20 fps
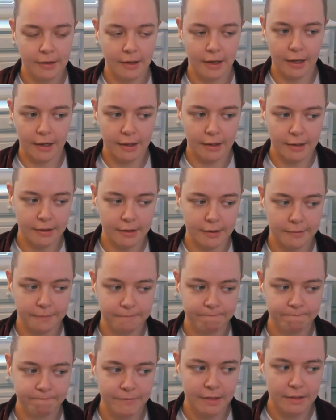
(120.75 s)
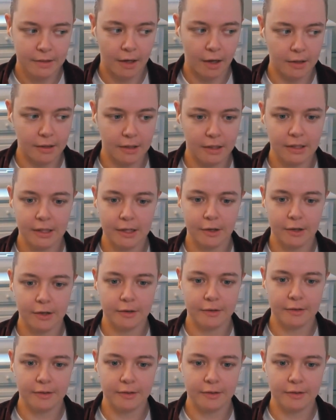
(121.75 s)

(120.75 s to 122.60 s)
uh, unclear